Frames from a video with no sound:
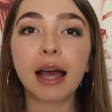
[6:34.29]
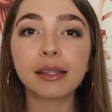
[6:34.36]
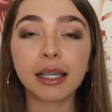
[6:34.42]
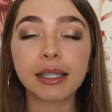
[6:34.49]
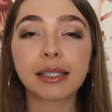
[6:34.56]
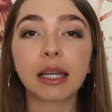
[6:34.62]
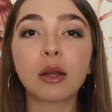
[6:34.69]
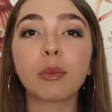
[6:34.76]
As
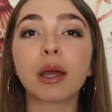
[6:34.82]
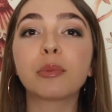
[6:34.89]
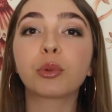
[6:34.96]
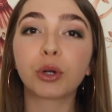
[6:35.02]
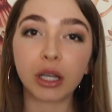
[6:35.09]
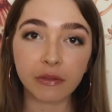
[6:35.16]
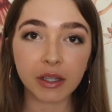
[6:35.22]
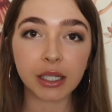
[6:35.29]
I said in my
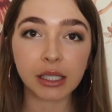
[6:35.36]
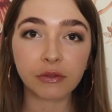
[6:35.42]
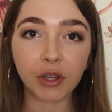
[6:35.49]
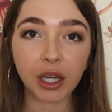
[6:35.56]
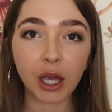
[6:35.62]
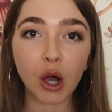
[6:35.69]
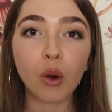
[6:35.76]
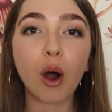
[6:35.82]
previous
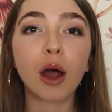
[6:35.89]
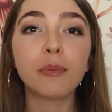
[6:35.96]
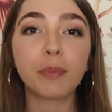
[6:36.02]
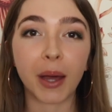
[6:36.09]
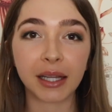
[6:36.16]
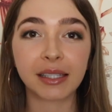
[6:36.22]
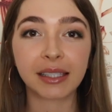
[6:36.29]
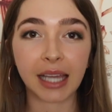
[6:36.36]
video on
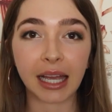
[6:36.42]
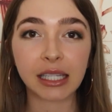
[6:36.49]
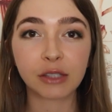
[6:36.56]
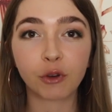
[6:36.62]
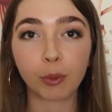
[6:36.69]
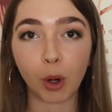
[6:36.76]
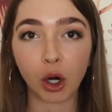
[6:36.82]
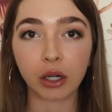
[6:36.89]
best
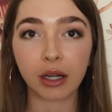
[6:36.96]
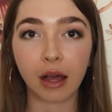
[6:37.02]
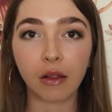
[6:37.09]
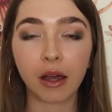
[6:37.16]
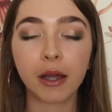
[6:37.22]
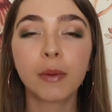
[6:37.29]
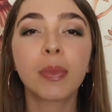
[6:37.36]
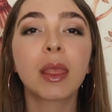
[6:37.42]
tests for
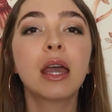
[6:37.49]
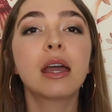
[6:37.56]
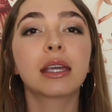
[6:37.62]
Bartonella,